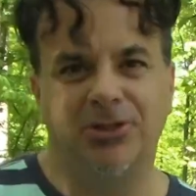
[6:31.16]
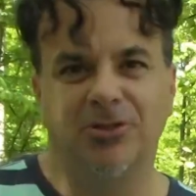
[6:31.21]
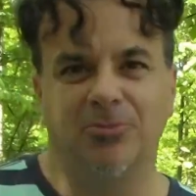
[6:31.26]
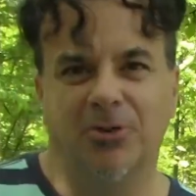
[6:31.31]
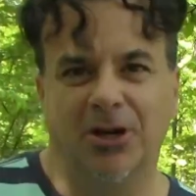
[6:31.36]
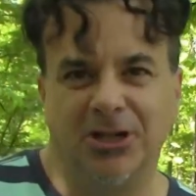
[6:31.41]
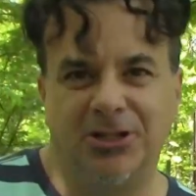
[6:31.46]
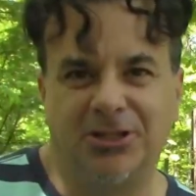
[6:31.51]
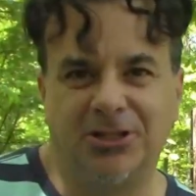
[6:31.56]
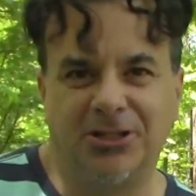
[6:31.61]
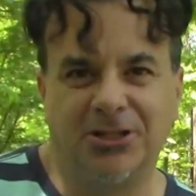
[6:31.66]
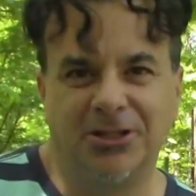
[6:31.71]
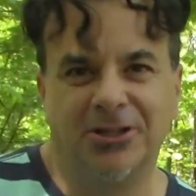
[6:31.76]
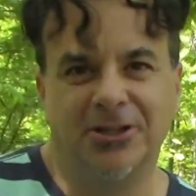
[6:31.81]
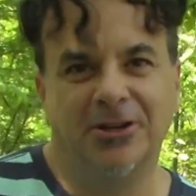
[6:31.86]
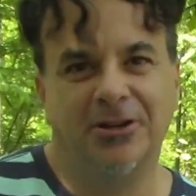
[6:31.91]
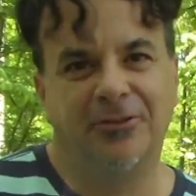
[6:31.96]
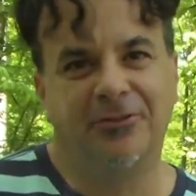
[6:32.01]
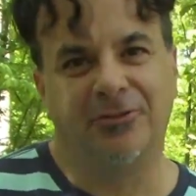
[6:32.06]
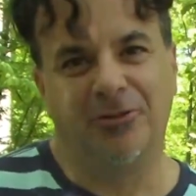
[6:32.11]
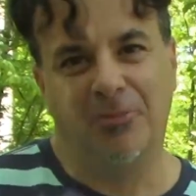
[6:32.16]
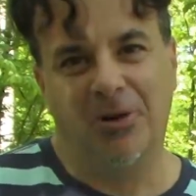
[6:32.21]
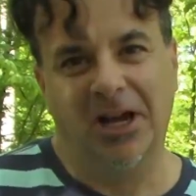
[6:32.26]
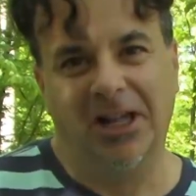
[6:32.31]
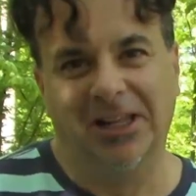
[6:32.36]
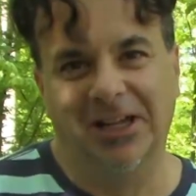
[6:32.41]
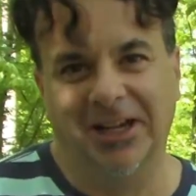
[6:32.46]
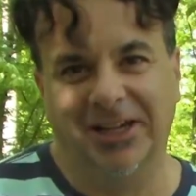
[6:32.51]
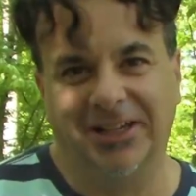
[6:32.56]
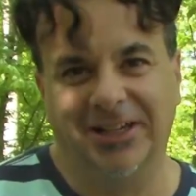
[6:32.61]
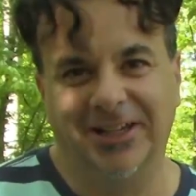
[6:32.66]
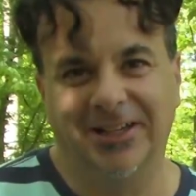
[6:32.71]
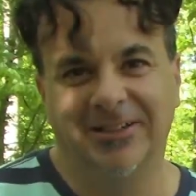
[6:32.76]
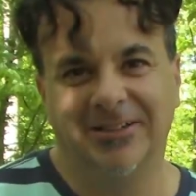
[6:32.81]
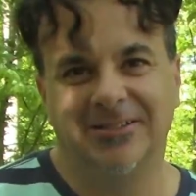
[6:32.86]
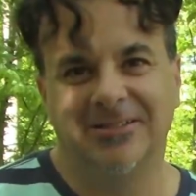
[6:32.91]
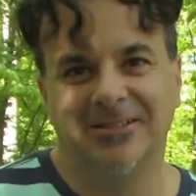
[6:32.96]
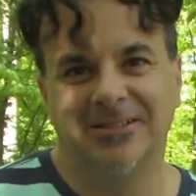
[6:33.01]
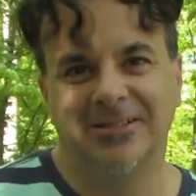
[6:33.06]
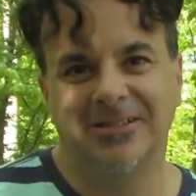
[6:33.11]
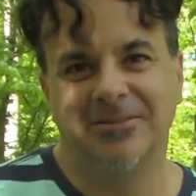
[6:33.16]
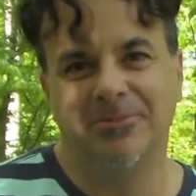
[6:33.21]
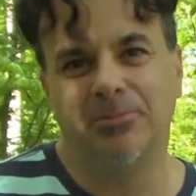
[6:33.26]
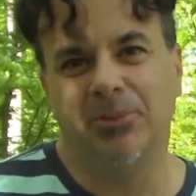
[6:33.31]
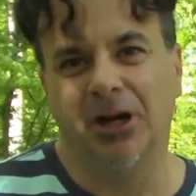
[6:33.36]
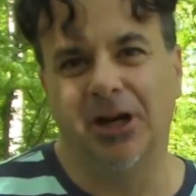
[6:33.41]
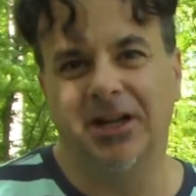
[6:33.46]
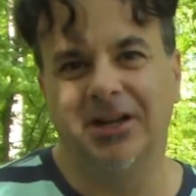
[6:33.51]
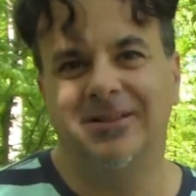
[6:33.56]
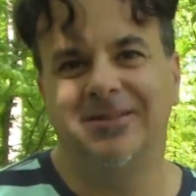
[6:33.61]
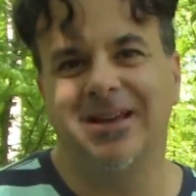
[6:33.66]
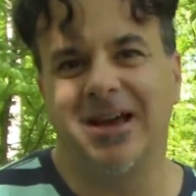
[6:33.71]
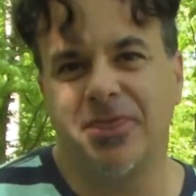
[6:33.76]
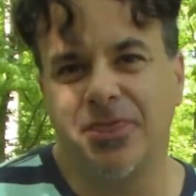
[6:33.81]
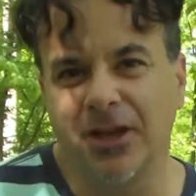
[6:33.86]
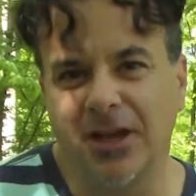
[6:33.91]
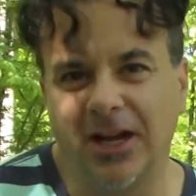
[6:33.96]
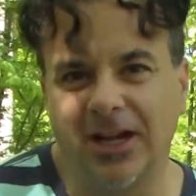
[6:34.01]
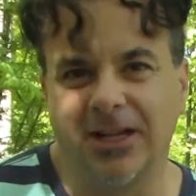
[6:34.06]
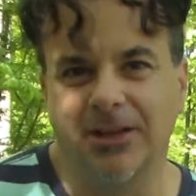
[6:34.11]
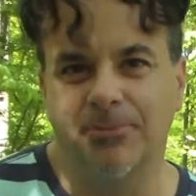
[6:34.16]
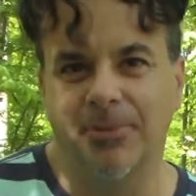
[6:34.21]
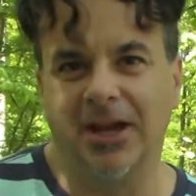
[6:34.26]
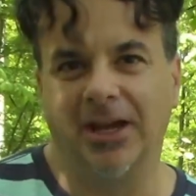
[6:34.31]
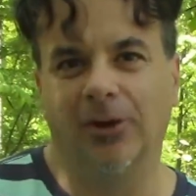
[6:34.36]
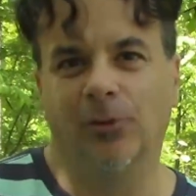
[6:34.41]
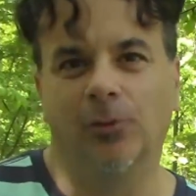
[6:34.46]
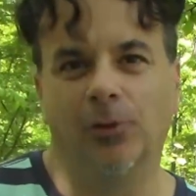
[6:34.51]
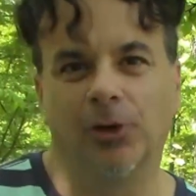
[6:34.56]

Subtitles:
too much for my liking, but I think I can make it